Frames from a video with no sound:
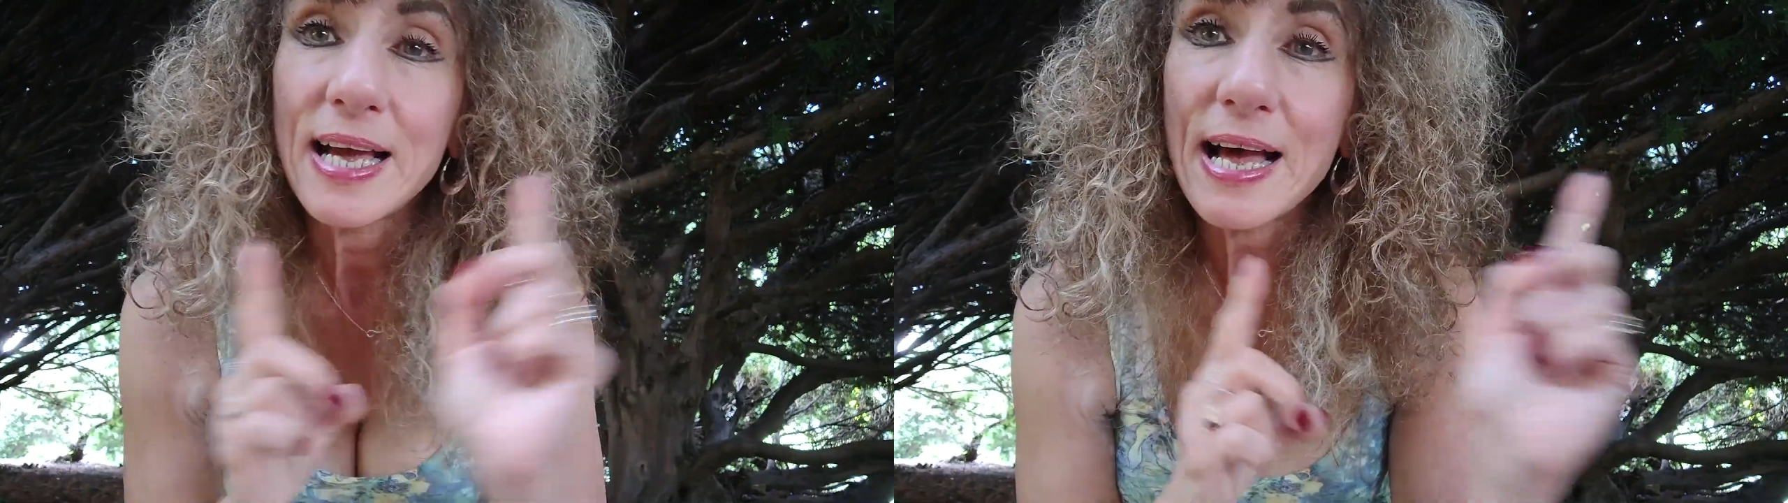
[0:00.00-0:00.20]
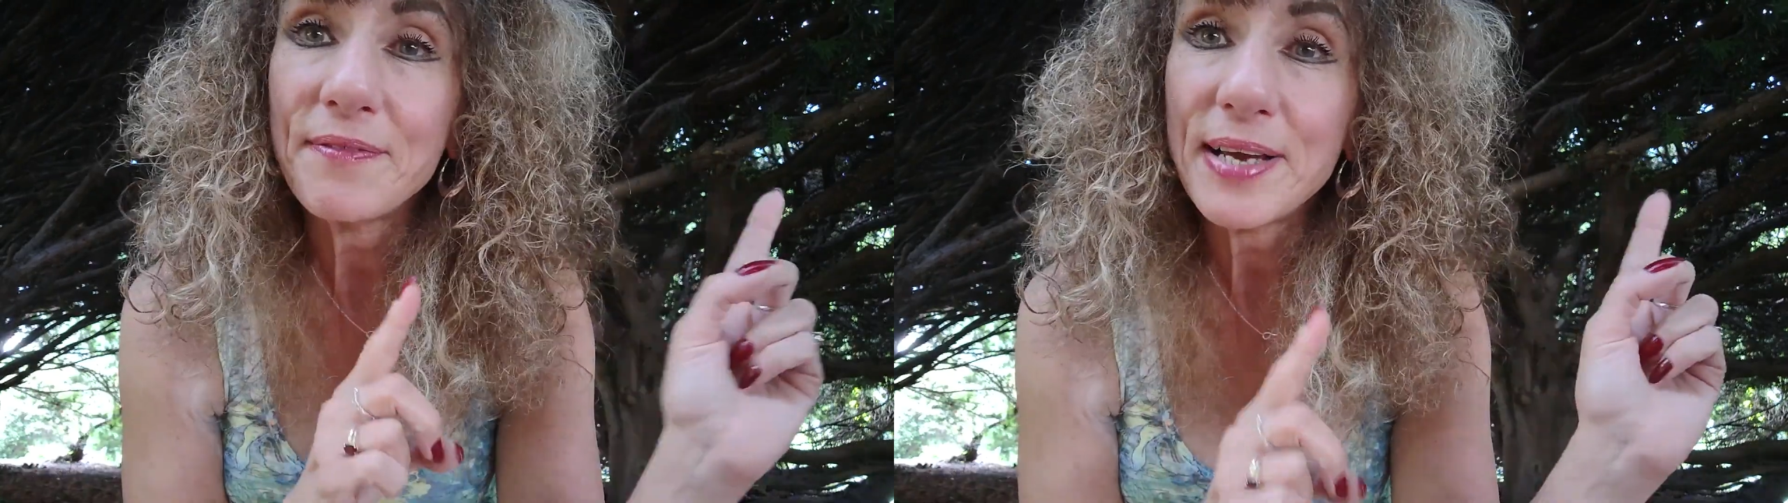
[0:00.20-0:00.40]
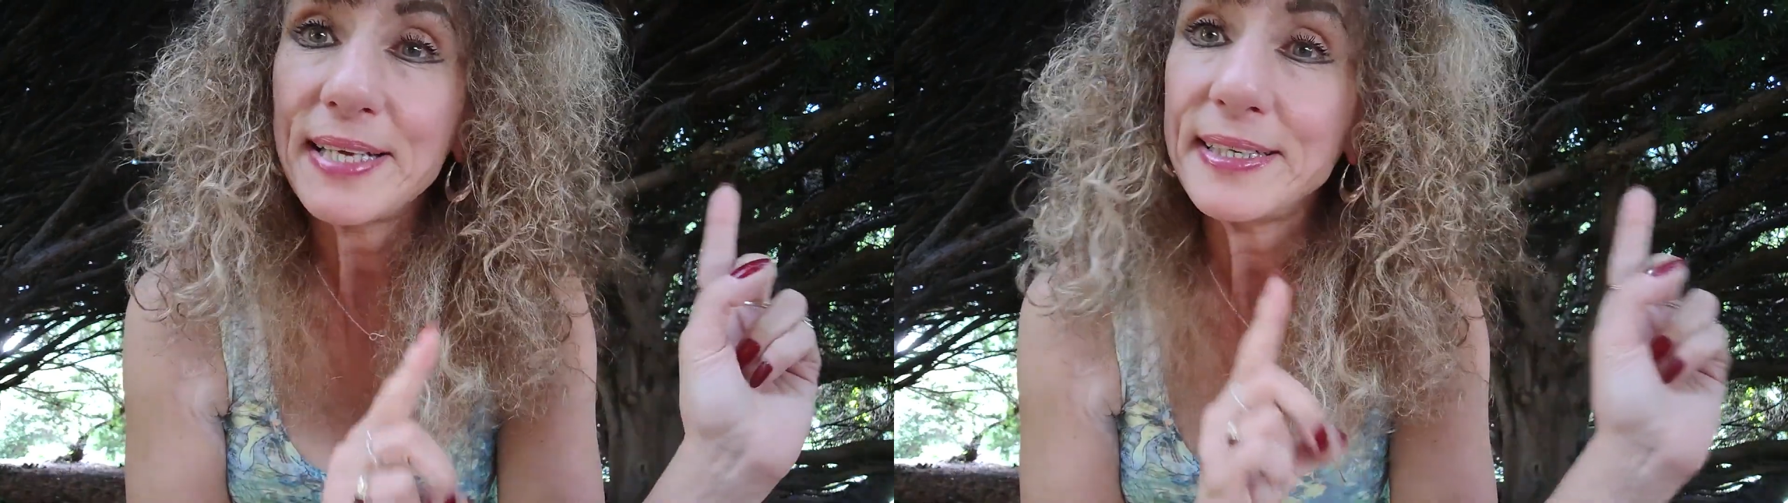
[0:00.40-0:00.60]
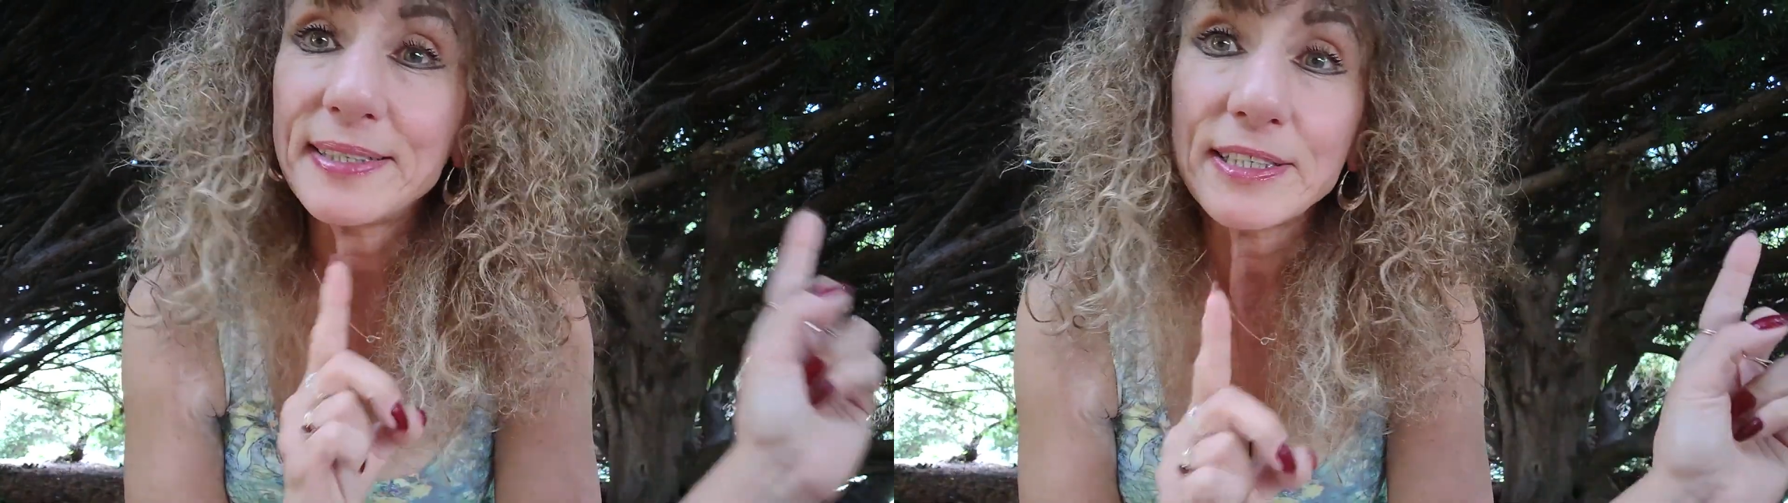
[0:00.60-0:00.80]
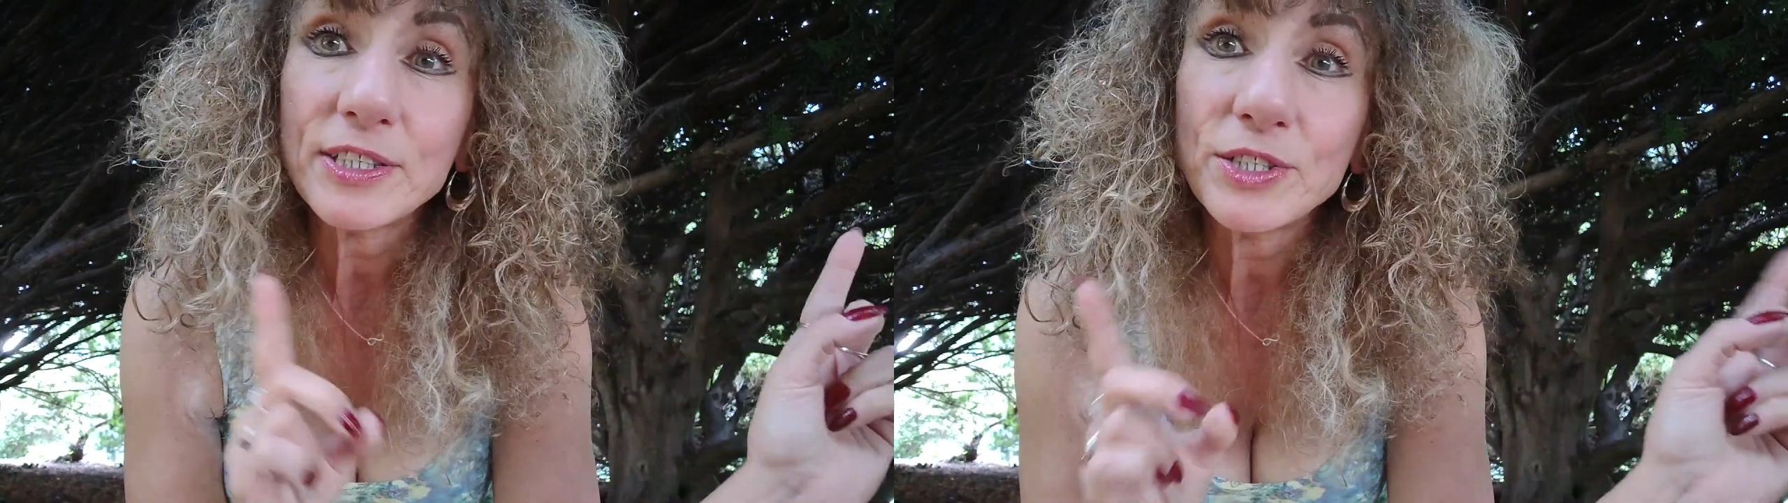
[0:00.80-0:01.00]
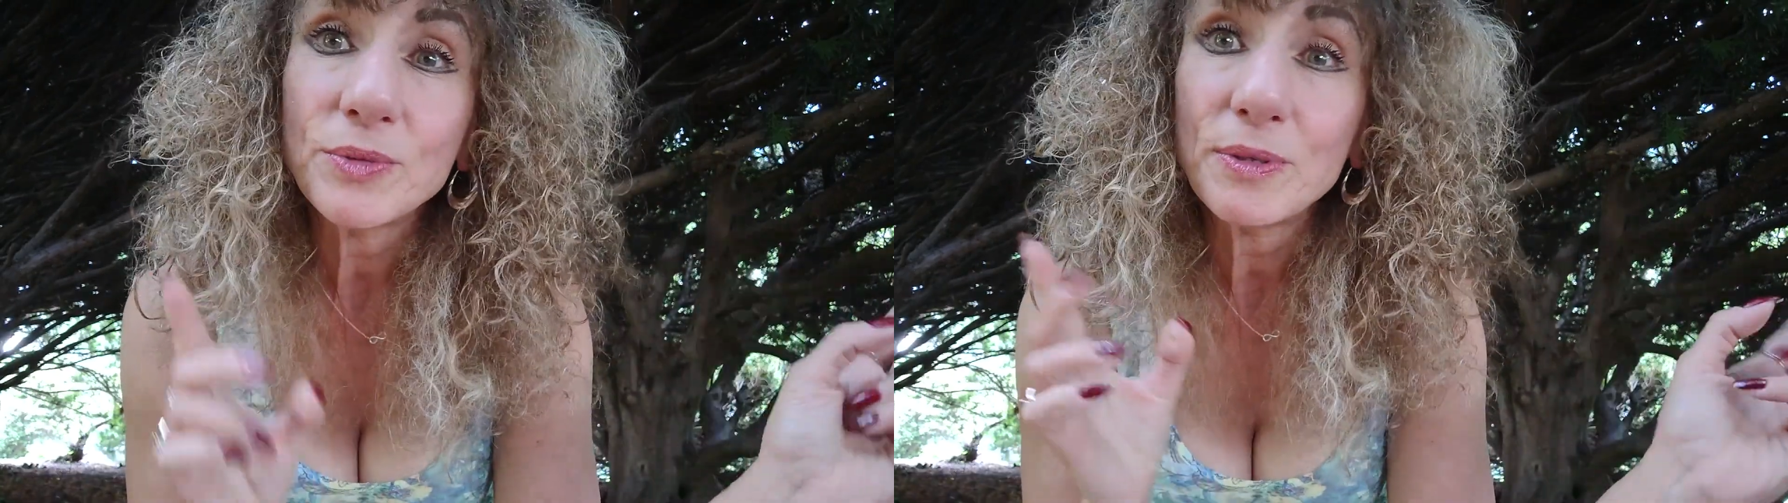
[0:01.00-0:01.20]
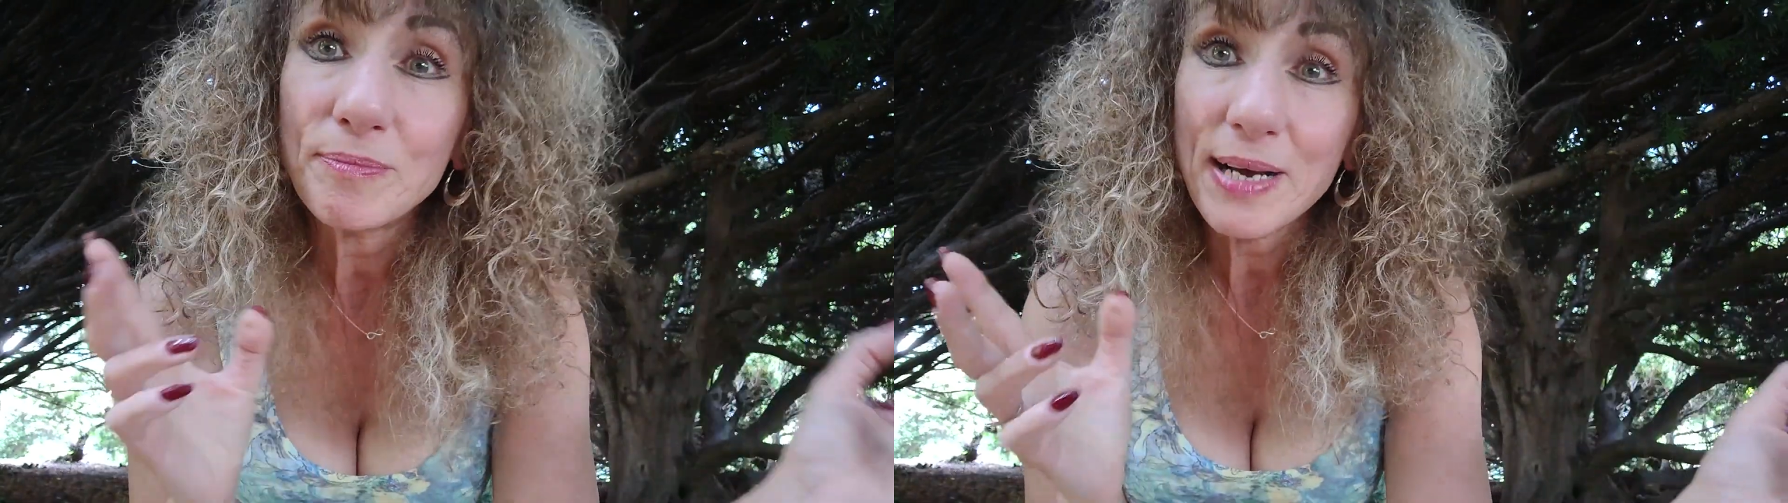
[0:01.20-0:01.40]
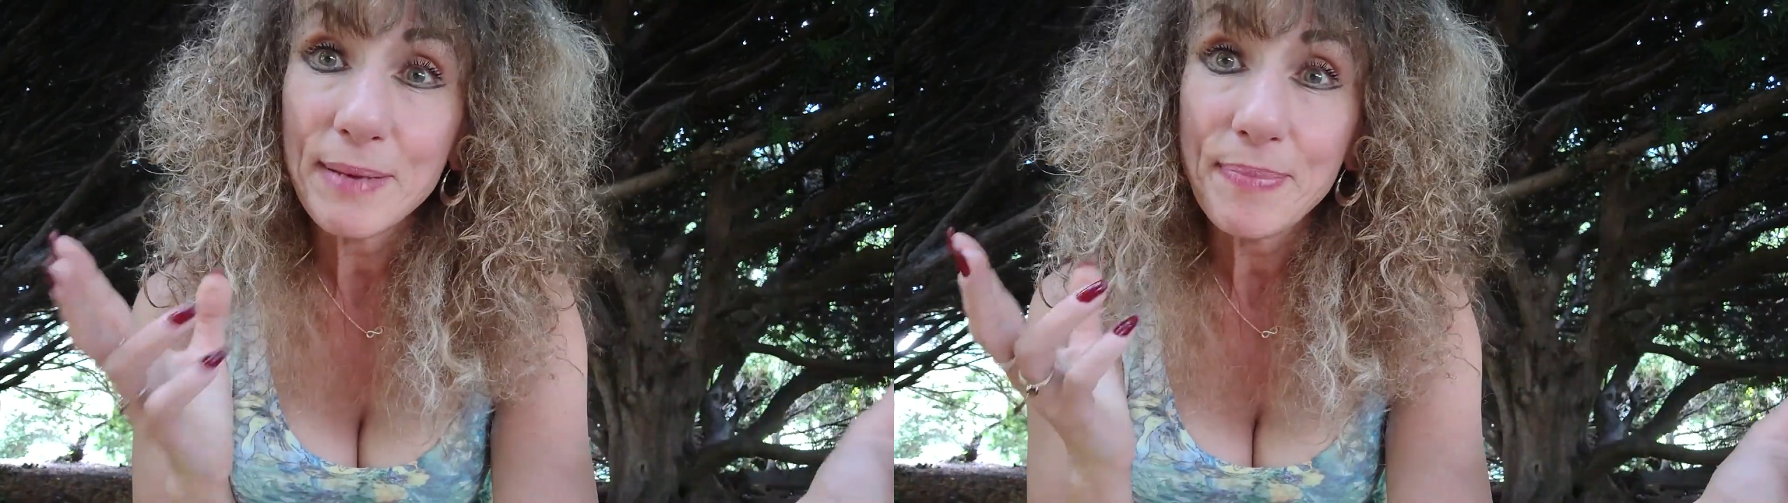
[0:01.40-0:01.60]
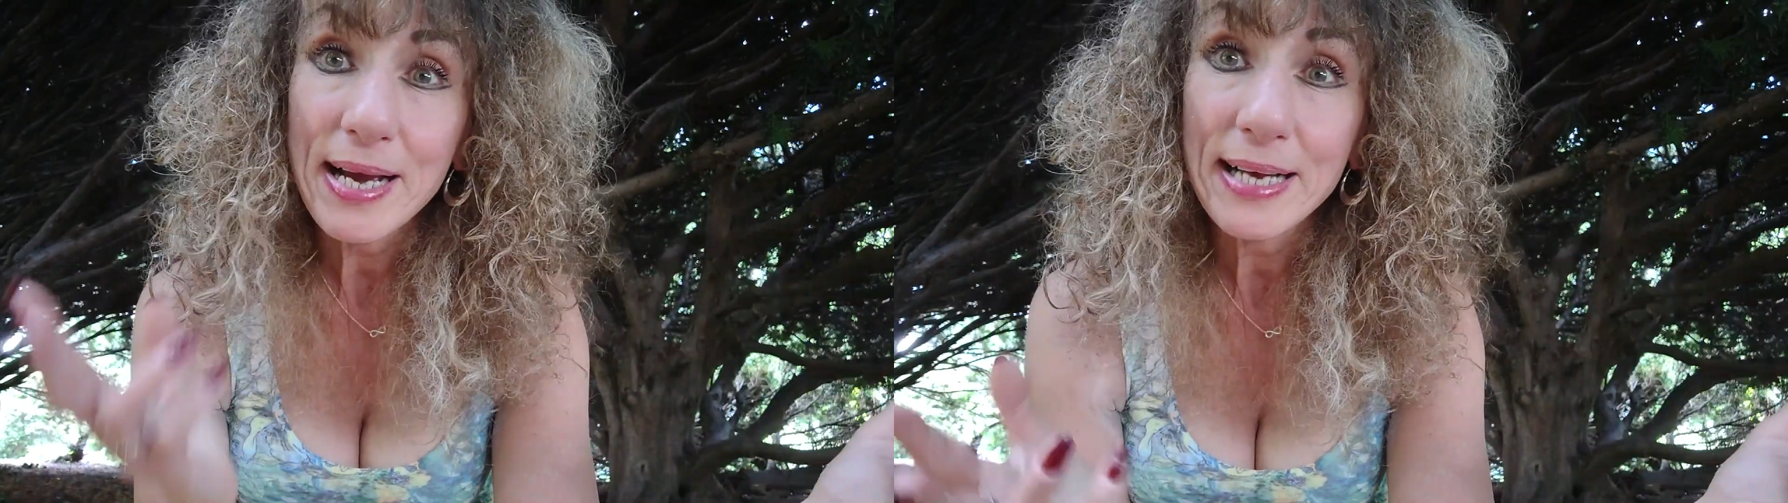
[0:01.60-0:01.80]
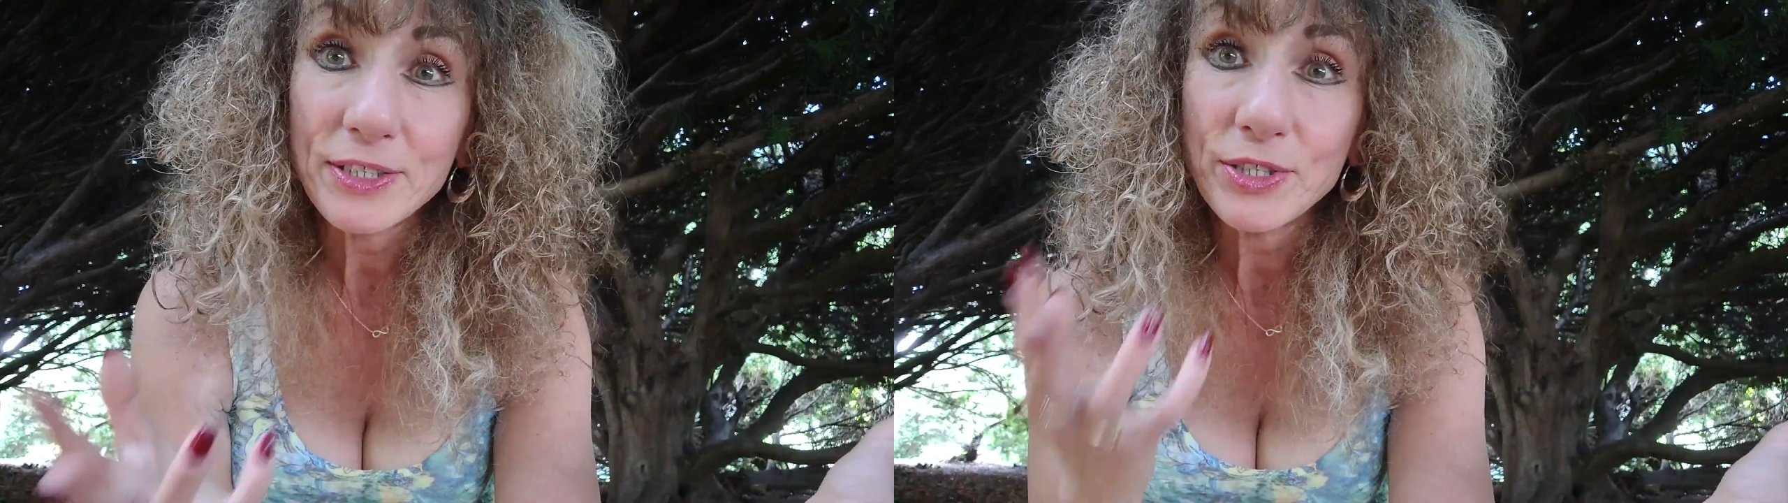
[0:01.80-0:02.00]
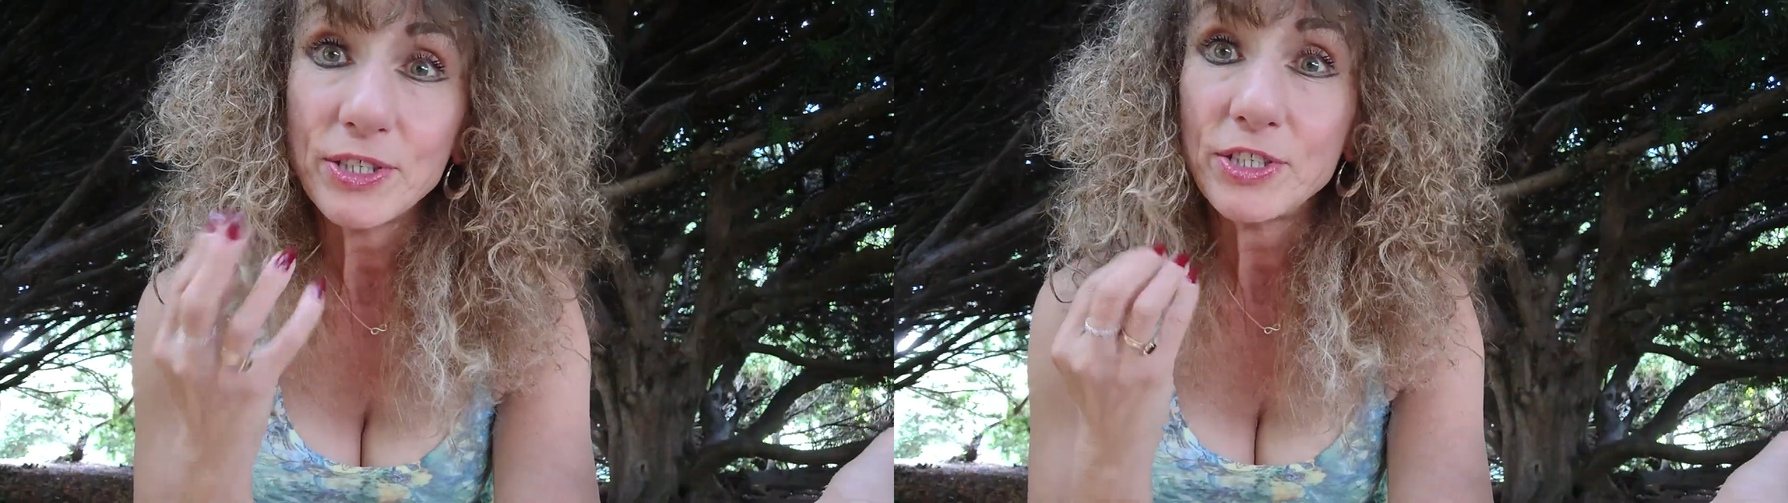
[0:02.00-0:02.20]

have anything to do with my past